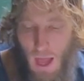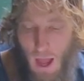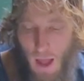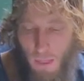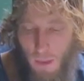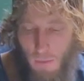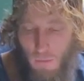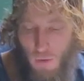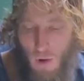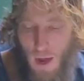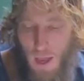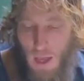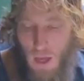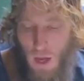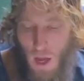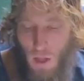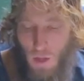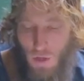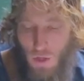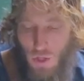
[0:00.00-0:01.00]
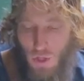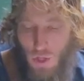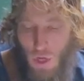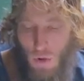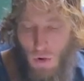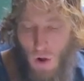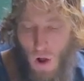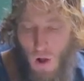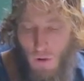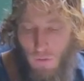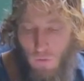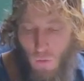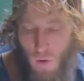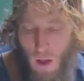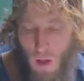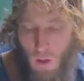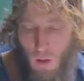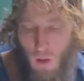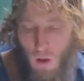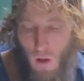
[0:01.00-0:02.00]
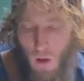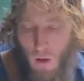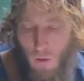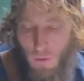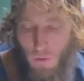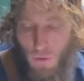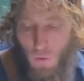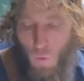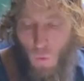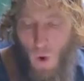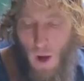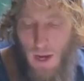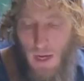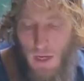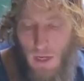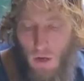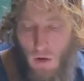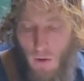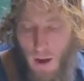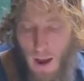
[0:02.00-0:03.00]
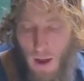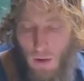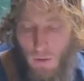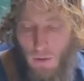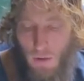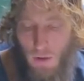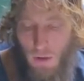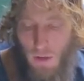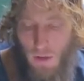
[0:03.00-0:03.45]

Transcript: and the bright colors showed off well on the white ground.